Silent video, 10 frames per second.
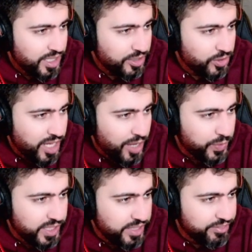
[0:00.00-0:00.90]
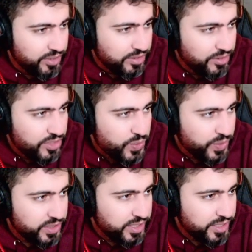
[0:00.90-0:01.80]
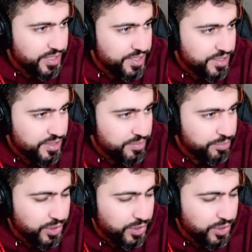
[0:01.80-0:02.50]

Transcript: and look how evil this one here is.